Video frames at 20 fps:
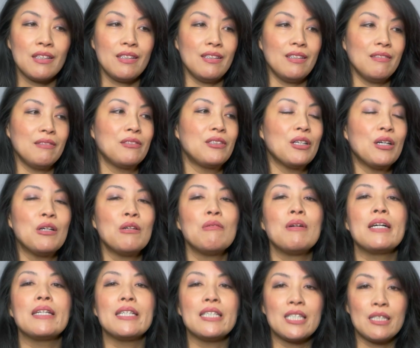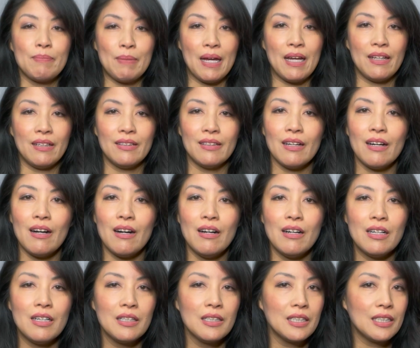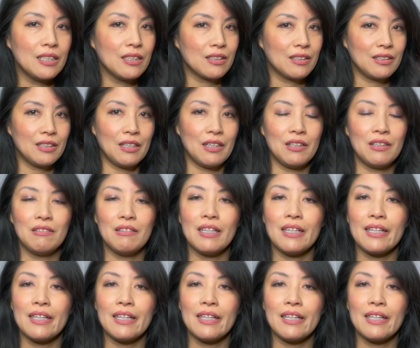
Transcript: You don't want to spend all your dough on